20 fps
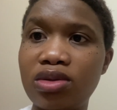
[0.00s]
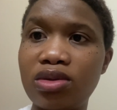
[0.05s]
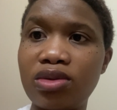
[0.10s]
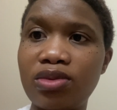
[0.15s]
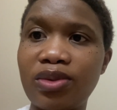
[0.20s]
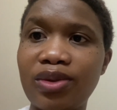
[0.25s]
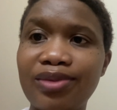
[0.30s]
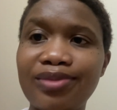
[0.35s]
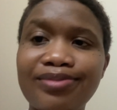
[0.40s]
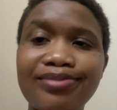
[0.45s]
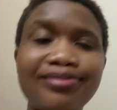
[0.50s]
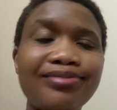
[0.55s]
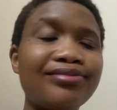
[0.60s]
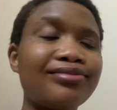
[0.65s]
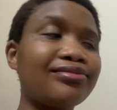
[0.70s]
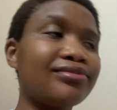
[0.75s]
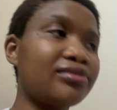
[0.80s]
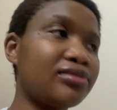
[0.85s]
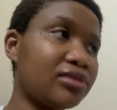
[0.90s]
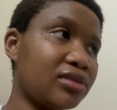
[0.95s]
Well,
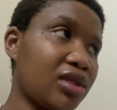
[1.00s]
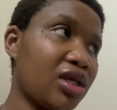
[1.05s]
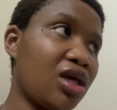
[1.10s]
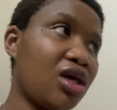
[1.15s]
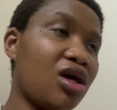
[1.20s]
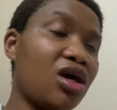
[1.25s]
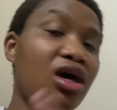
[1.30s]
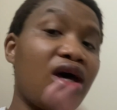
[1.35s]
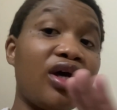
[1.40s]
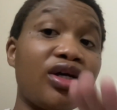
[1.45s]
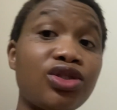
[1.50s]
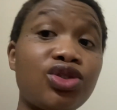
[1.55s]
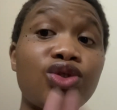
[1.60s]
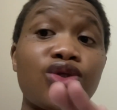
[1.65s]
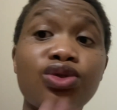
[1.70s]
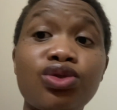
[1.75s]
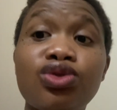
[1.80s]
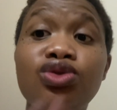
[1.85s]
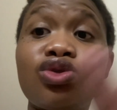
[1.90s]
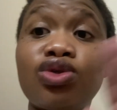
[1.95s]
I
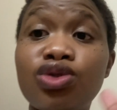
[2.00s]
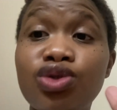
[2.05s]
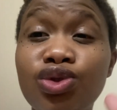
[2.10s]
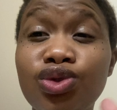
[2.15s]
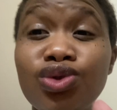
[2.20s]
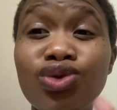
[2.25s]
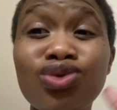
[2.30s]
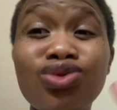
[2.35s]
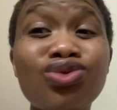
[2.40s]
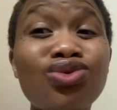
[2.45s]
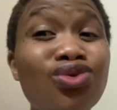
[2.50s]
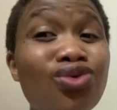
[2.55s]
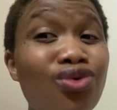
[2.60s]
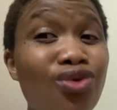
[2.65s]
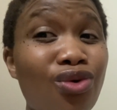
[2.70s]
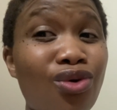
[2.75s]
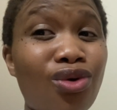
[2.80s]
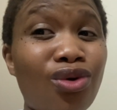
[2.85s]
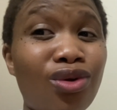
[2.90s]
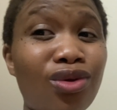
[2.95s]
chose not to
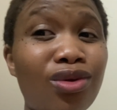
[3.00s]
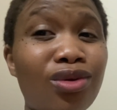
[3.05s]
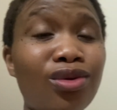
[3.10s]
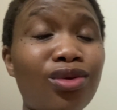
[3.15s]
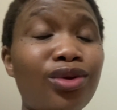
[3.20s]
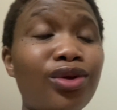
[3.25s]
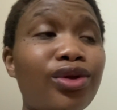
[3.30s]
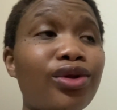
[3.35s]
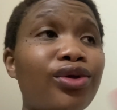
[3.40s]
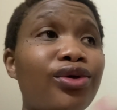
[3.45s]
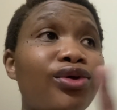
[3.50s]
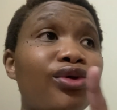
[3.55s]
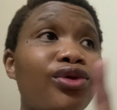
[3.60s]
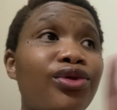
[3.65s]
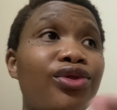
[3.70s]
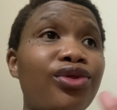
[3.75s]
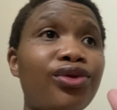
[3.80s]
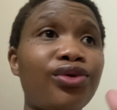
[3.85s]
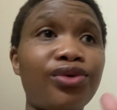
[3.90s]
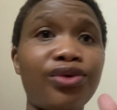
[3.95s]
scroll
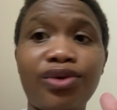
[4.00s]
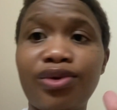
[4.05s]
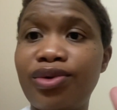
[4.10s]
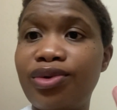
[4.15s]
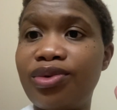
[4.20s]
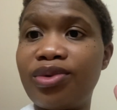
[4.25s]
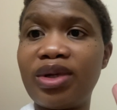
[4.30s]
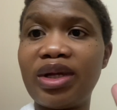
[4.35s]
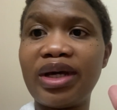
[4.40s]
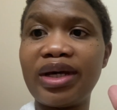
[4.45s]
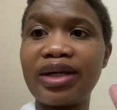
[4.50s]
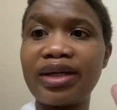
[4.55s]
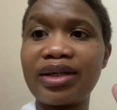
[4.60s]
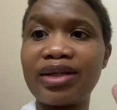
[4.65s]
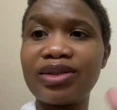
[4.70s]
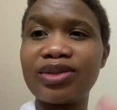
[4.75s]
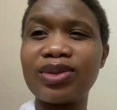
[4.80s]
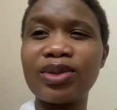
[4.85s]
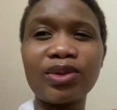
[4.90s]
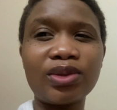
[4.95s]
through like
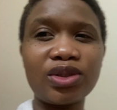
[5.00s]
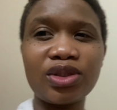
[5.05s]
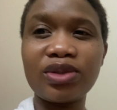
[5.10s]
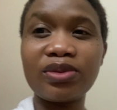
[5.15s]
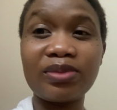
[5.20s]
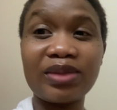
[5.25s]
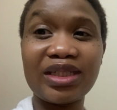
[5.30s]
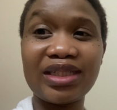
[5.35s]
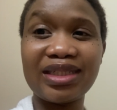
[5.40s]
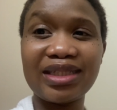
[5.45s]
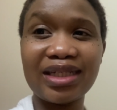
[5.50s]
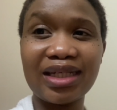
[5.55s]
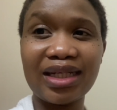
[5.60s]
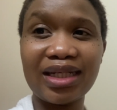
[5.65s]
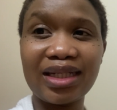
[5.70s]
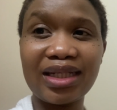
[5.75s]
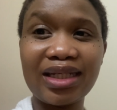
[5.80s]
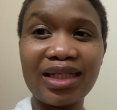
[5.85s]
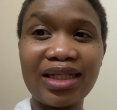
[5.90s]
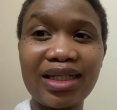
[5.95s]
social
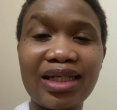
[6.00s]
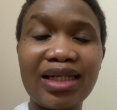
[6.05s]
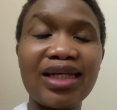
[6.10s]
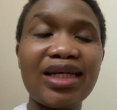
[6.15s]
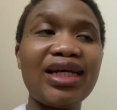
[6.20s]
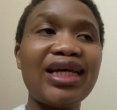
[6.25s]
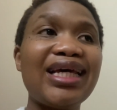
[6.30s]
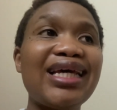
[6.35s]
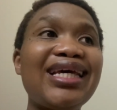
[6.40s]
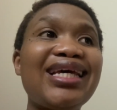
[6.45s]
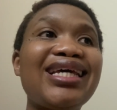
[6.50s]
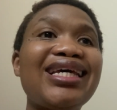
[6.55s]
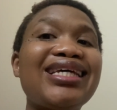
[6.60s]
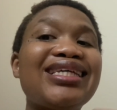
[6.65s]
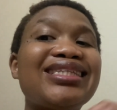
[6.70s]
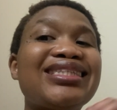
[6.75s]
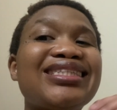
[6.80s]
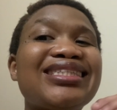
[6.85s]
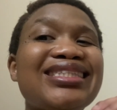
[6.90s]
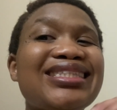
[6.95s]
media.
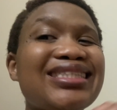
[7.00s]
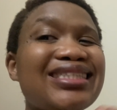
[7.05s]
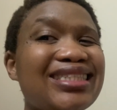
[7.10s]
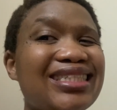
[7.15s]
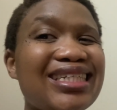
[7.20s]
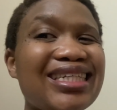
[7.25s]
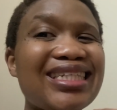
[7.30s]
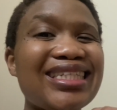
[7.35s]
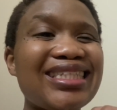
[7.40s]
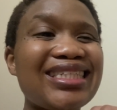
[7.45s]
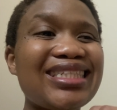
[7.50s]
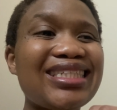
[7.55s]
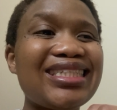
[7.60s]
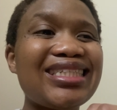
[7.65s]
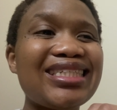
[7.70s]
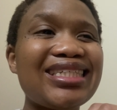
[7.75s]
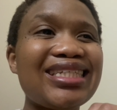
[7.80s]
Instead,